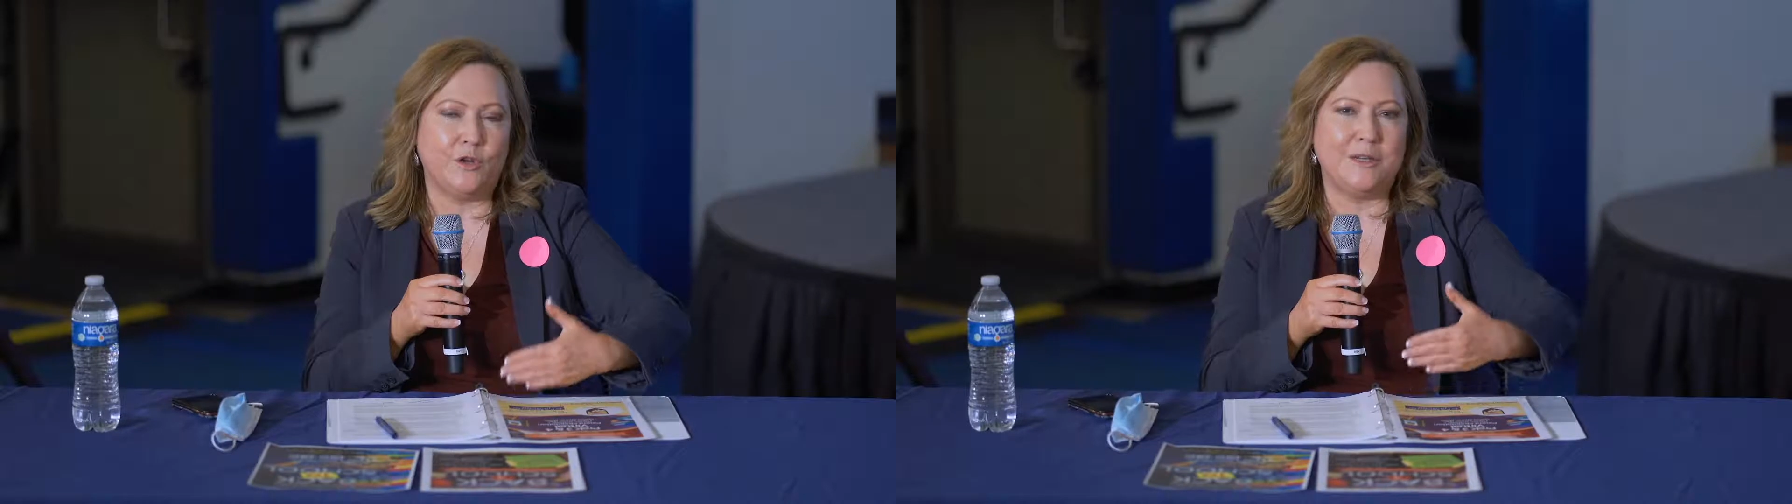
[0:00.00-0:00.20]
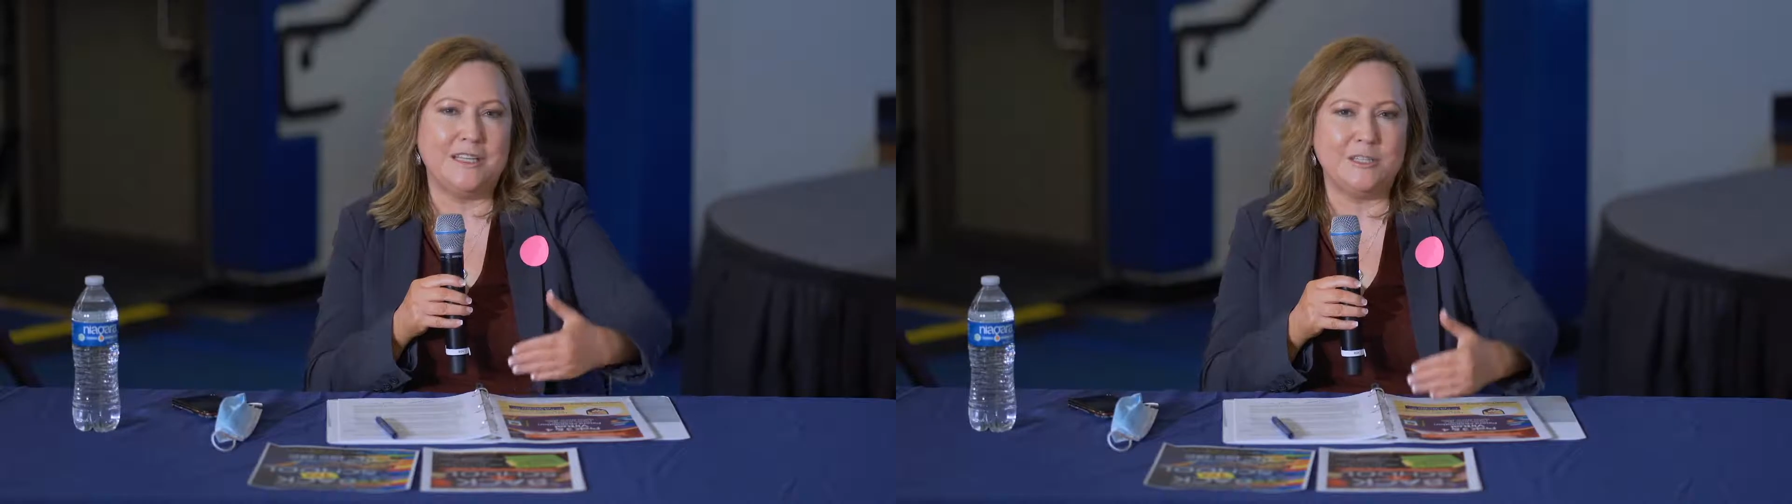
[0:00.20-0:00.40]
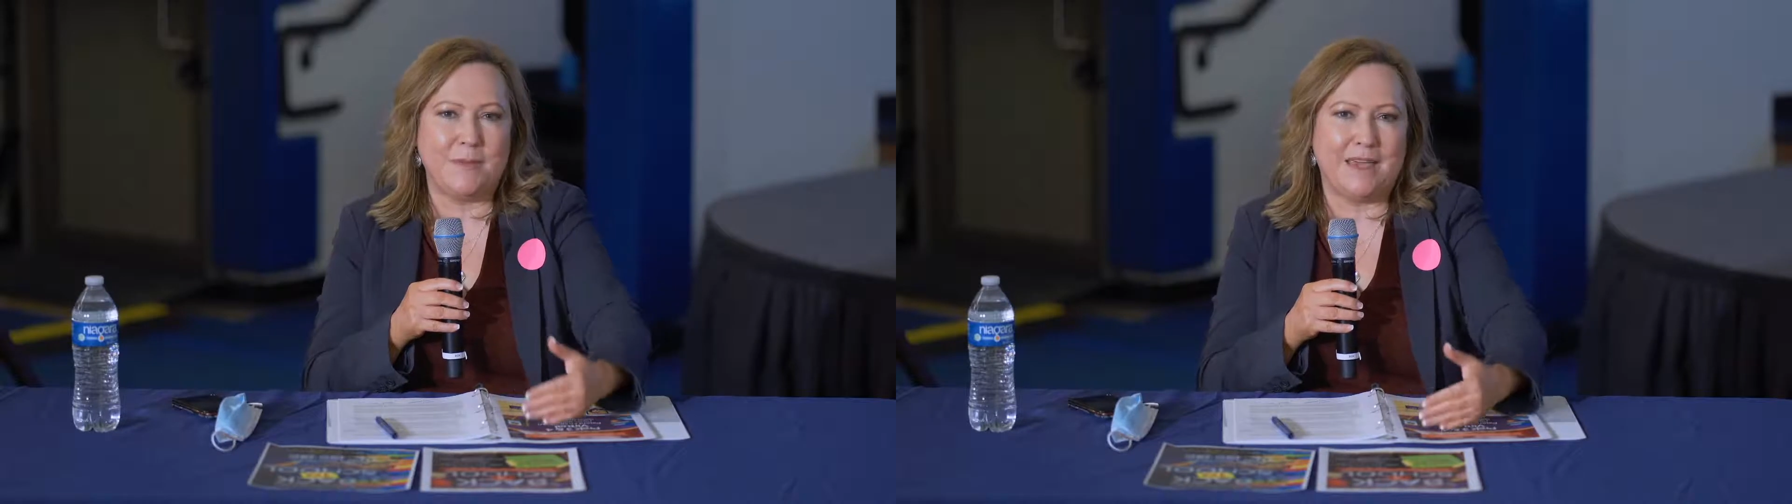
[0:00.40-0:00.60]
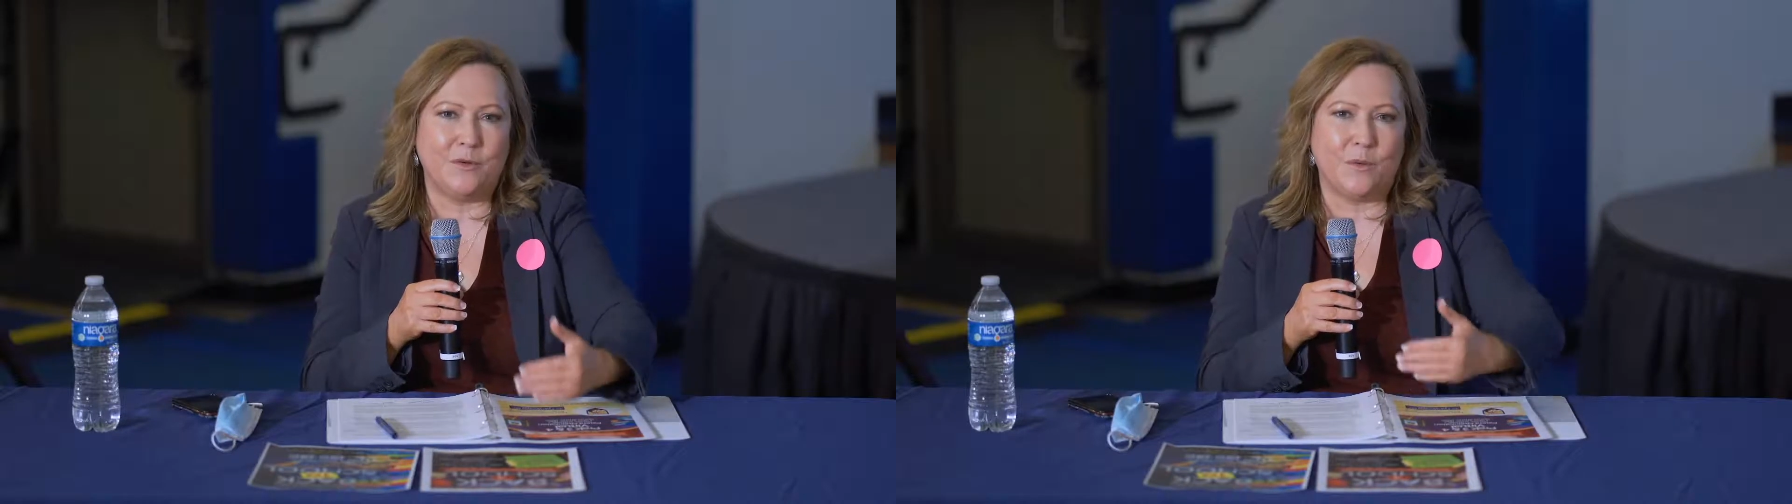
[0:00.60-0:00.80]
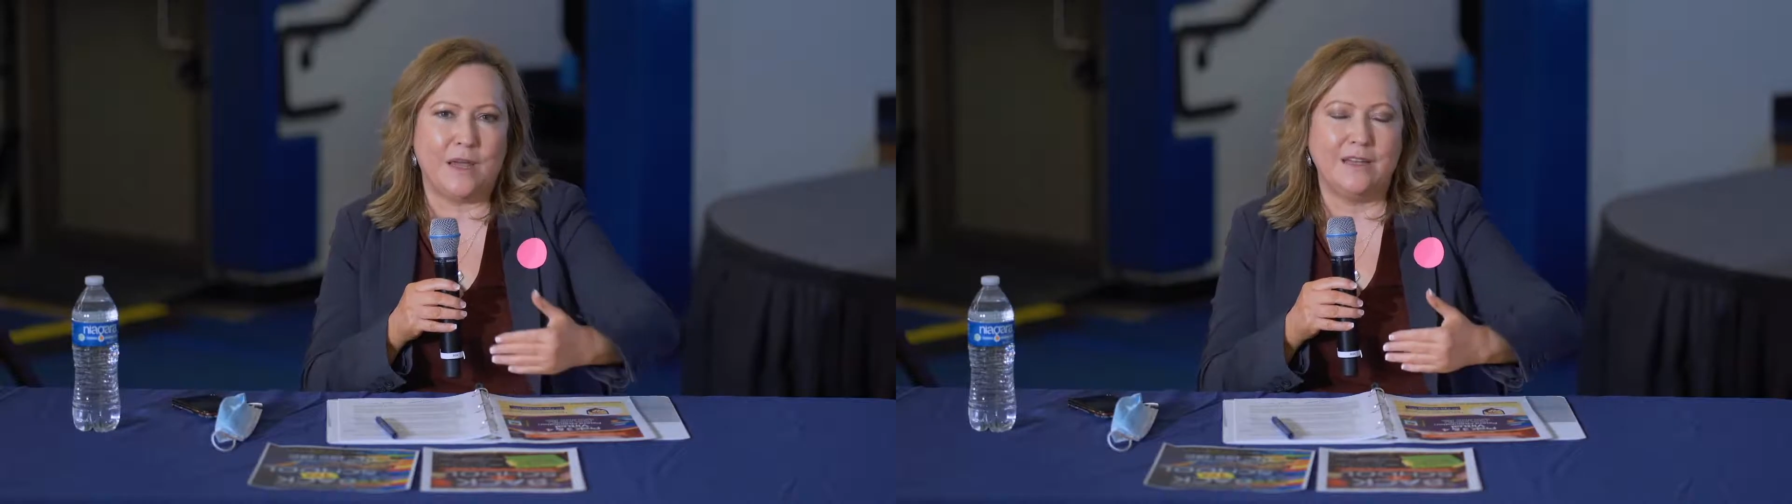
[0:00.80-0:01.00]
learning
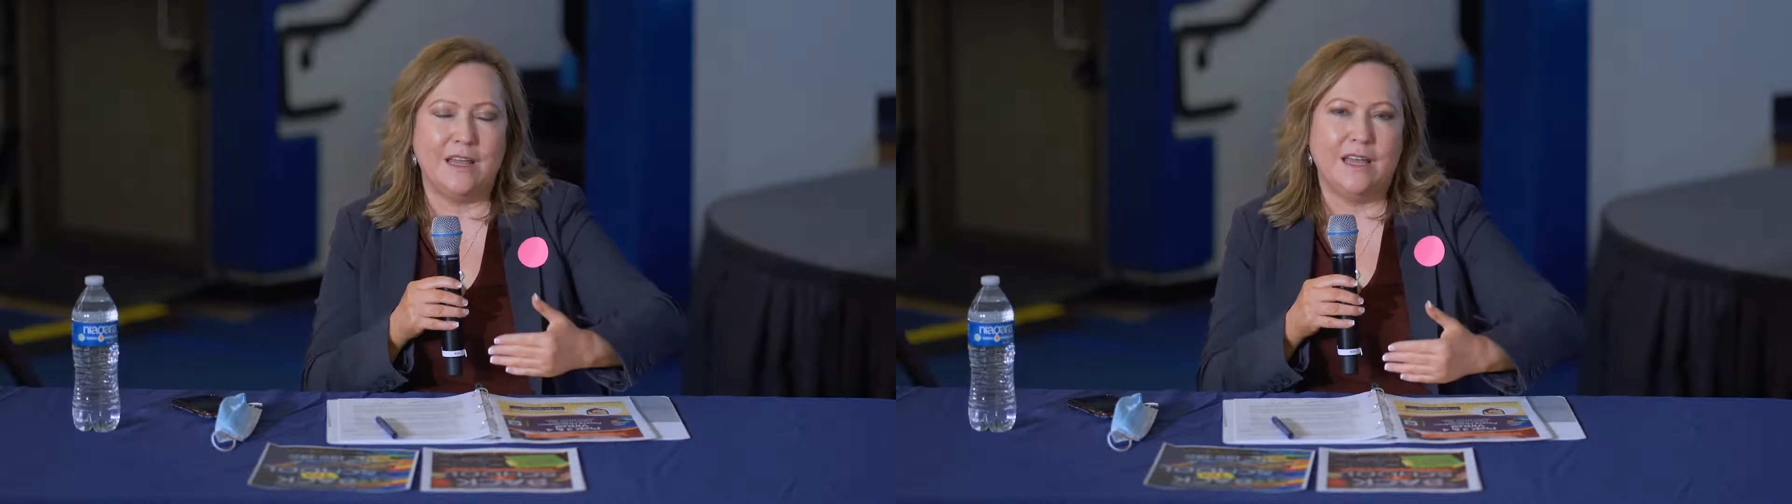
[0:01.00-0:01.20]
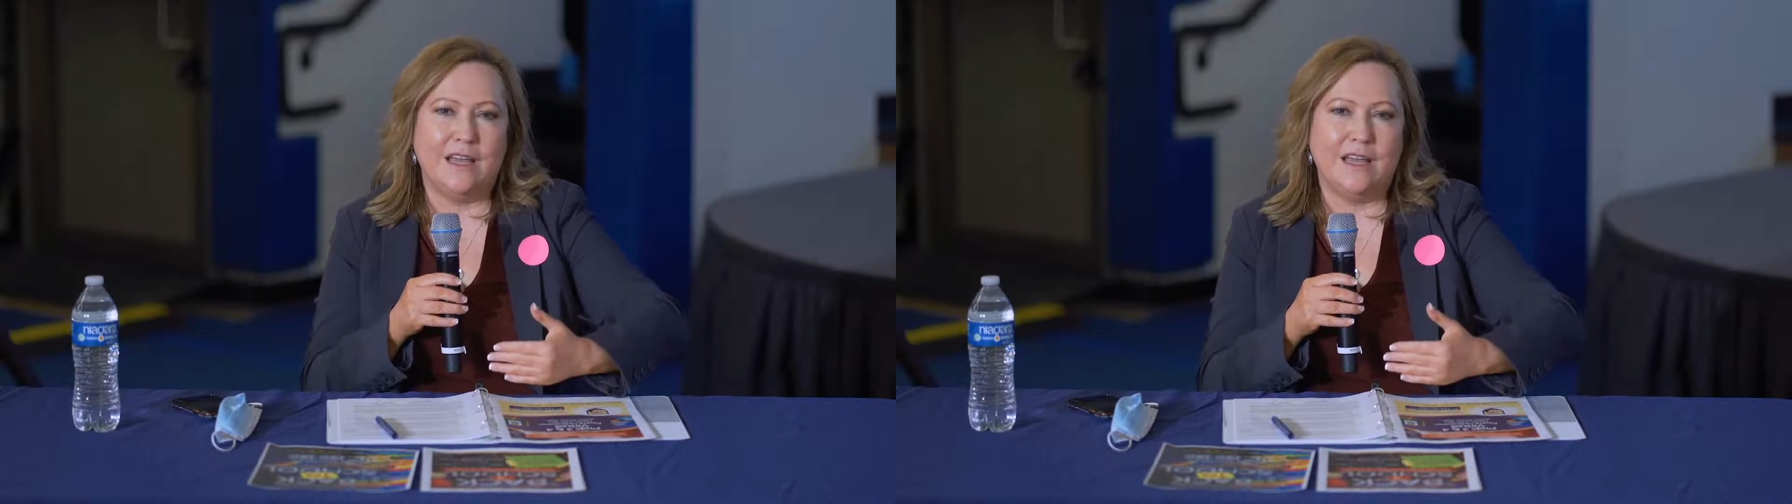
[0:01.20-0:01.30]
span, right,